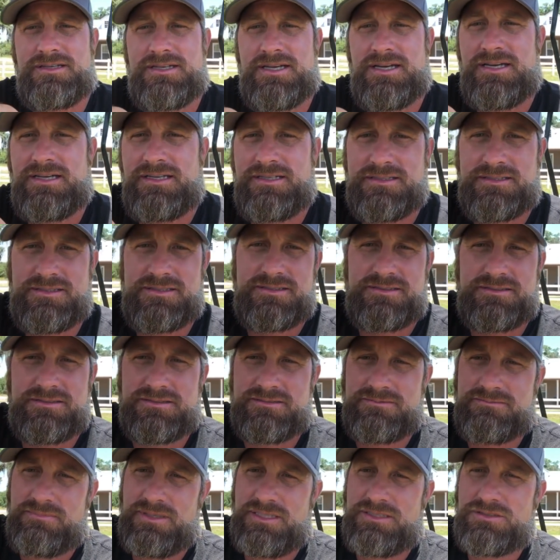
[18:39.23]
Nice.
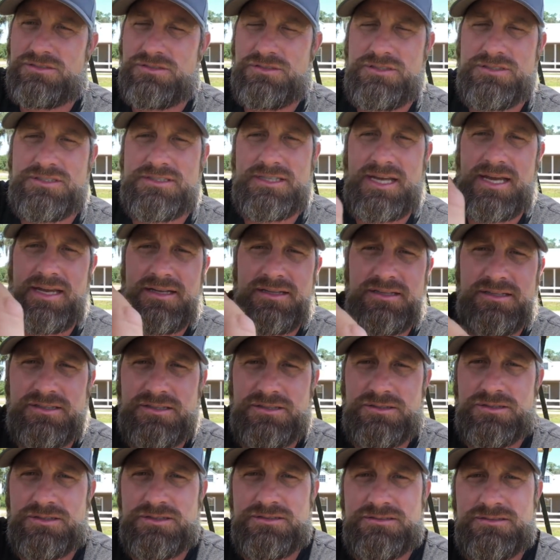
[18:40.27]
Make sure you cycle it
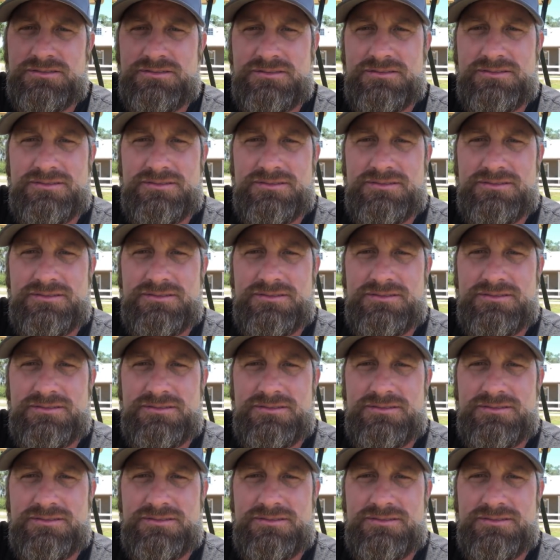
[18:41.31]
good.